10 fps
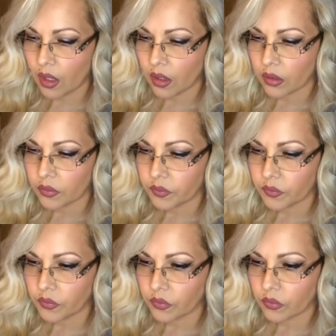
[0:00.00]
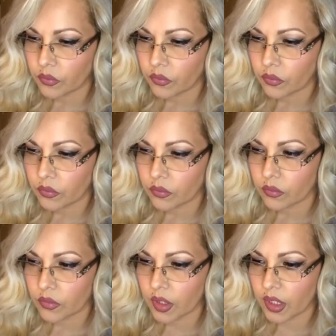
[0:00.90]
an excavation in
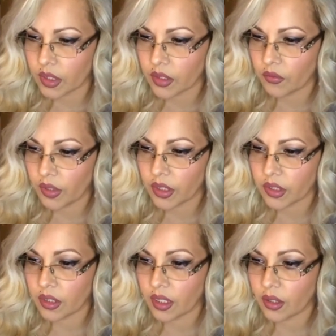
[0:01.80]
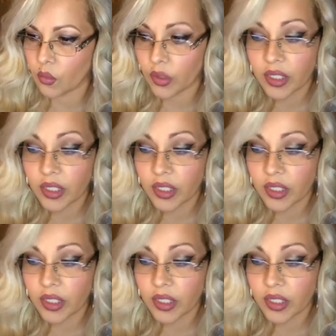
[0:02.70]
which they did find